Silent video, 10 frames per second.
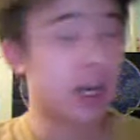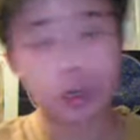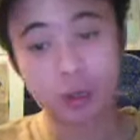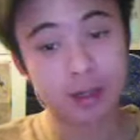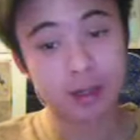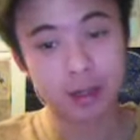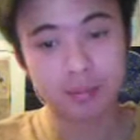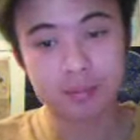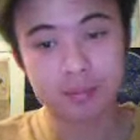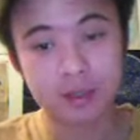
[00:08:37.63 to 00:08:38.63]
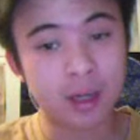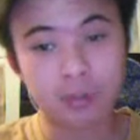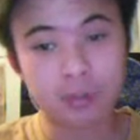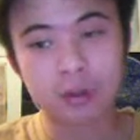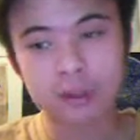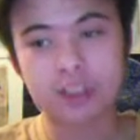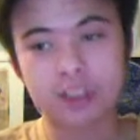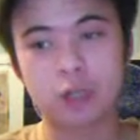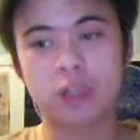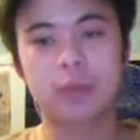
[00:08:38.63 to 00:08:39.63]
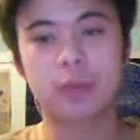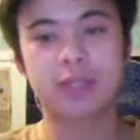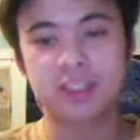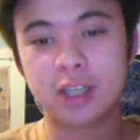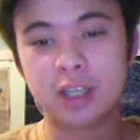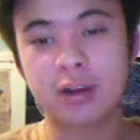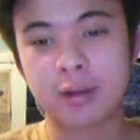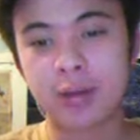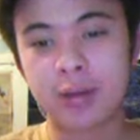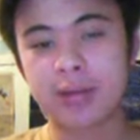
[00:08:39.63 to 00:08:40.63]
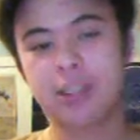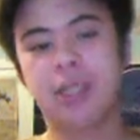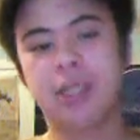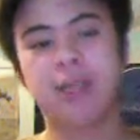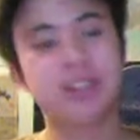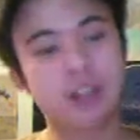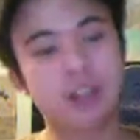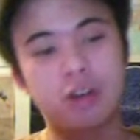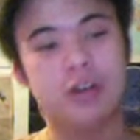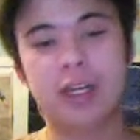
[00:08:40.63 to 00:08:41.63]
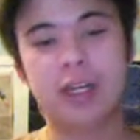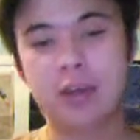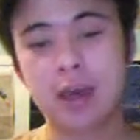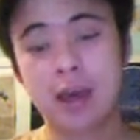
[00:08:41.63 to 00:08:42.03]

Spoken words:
Go look up the numbers, go look up what he's done on a bad team. It's all great.